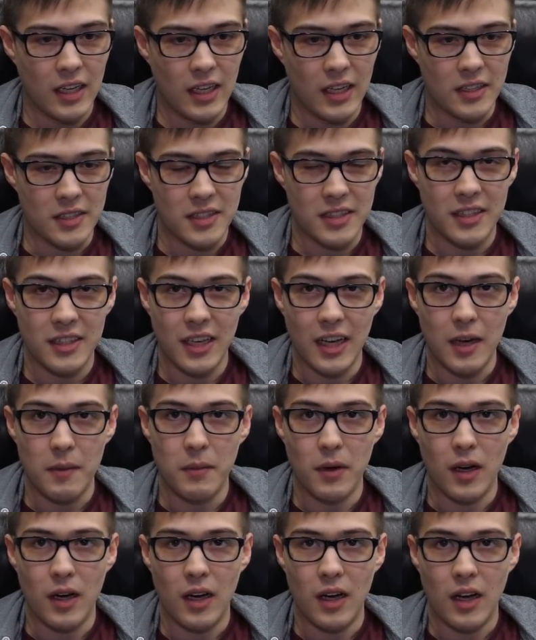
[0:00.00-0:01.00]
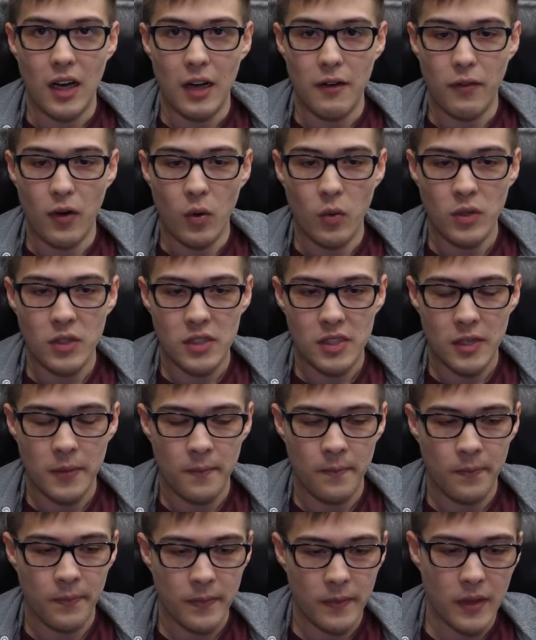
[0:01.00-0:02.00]
it's I'm I've always
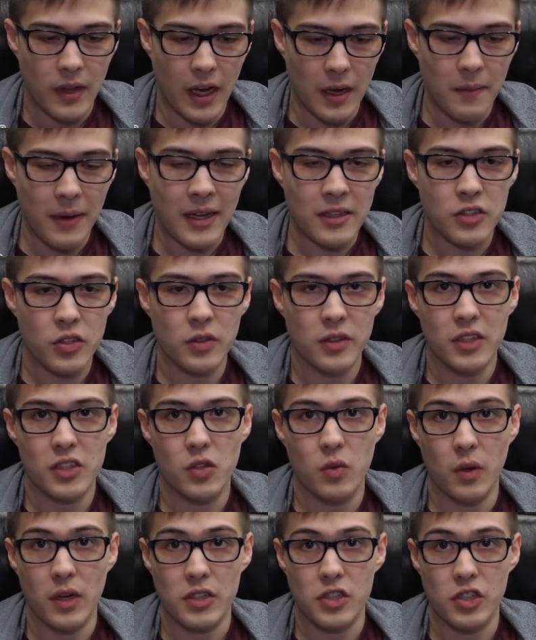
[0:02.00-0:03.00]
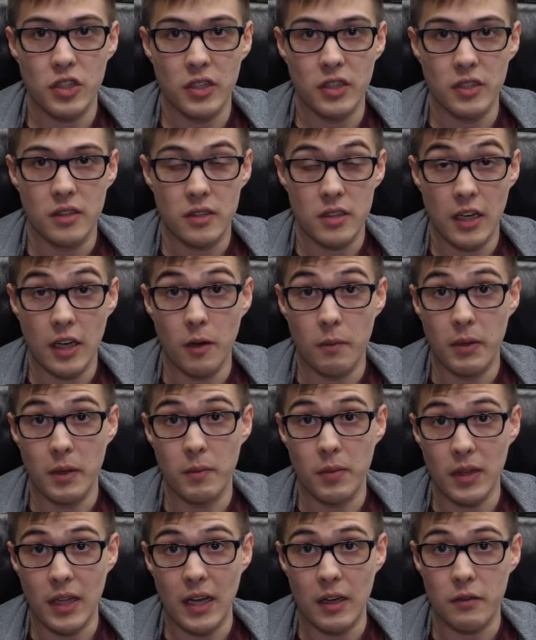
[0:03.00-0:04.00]
I'm answering this question to help
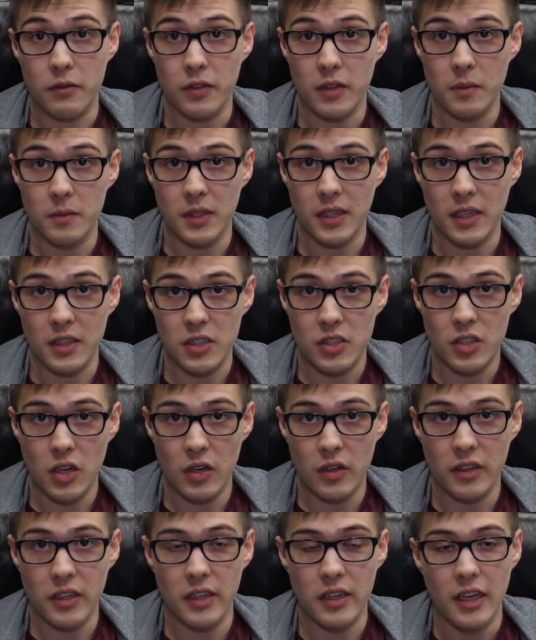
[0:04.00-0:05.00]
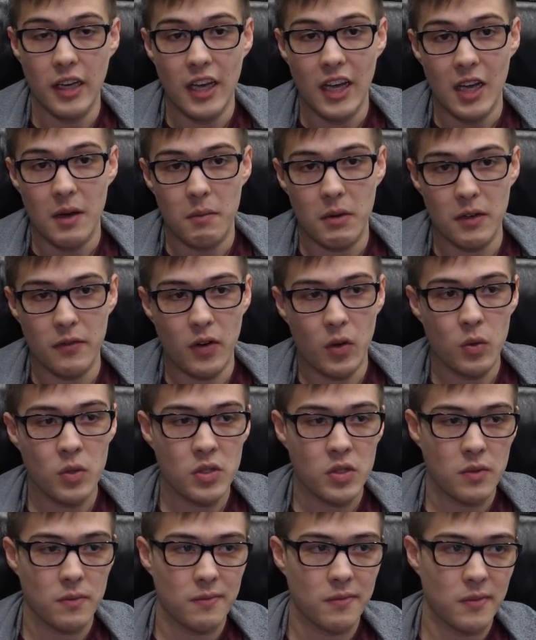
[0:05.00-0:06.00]
people out for them to get started, but I've
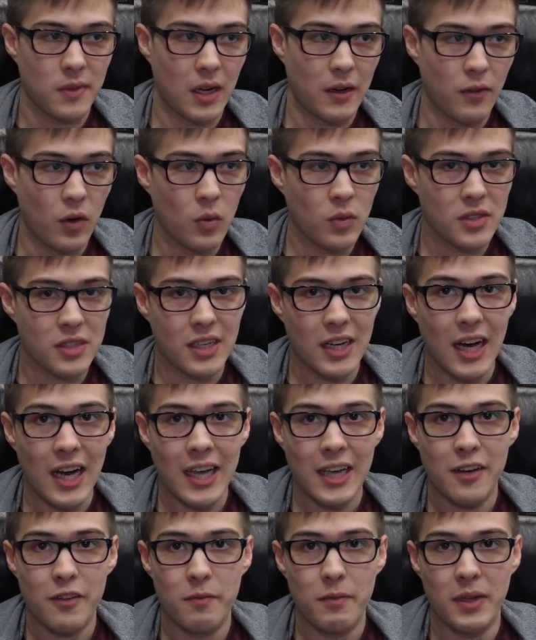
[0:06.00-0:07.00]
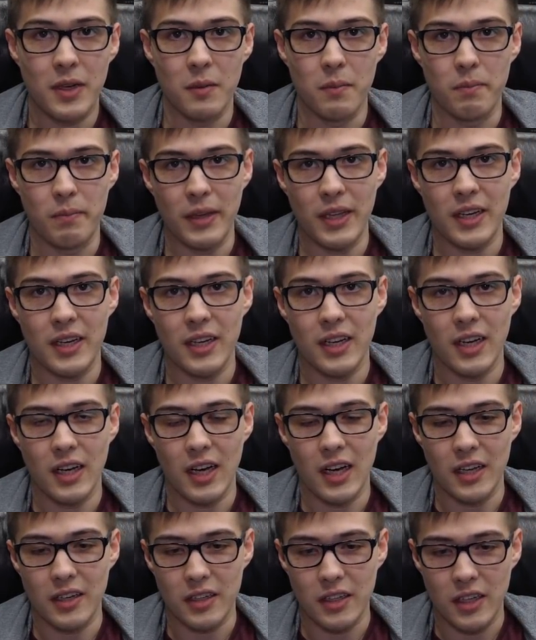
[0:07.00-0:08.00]
always I've always kind of been a bit
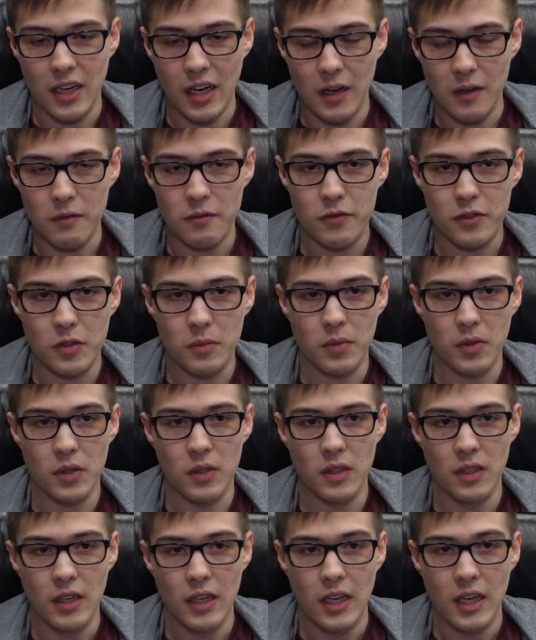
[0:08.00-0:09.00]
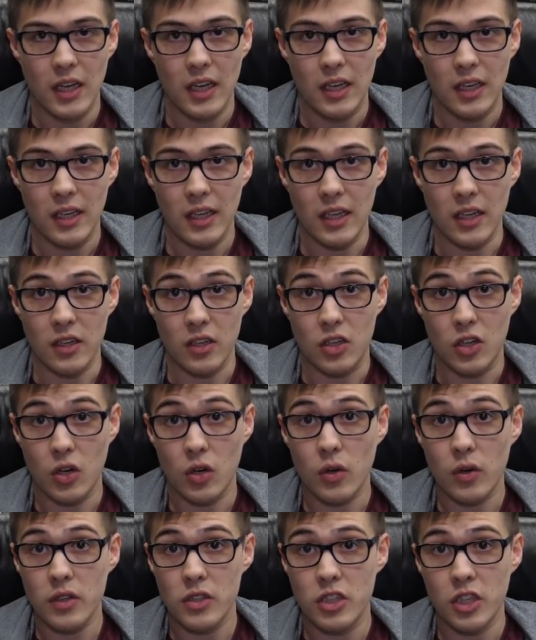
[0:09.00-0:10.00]
uncomfortable
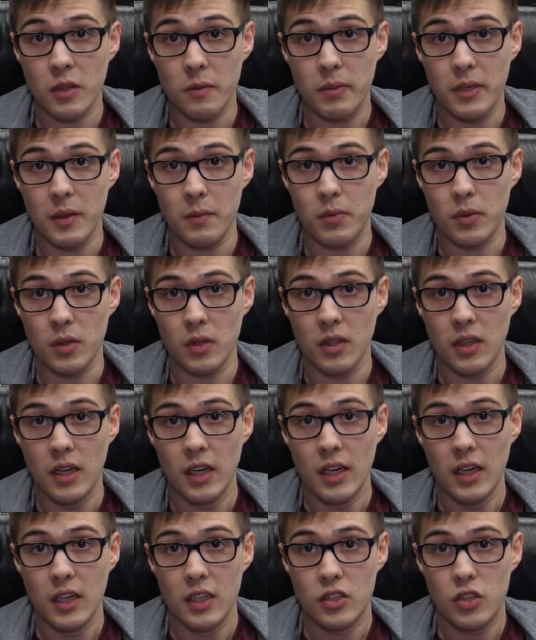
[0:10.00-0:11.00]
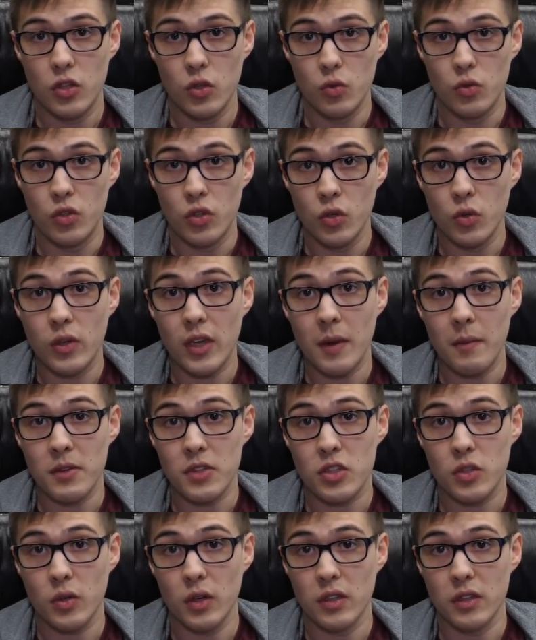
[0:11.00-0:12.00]
encouraging people to do
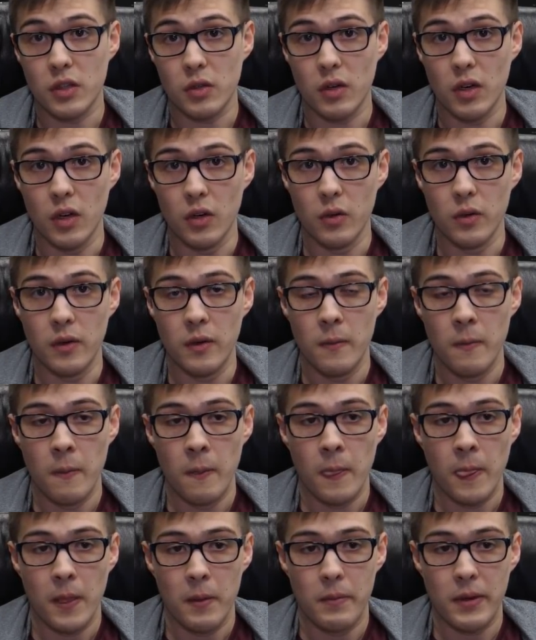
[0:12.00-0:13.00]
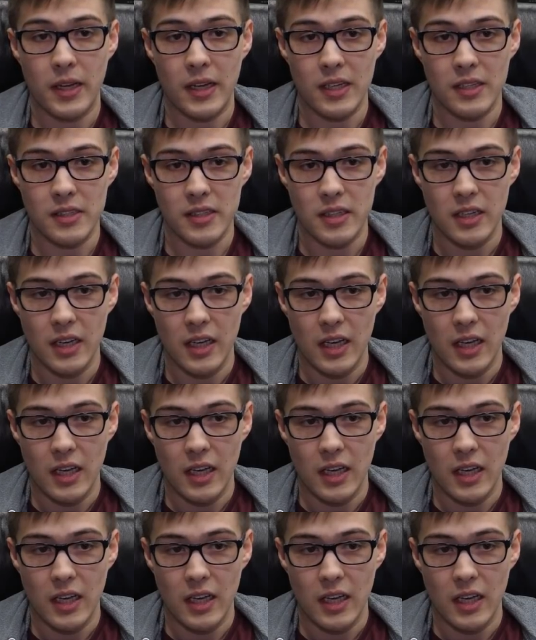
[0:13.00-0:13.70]
chemistry on their own because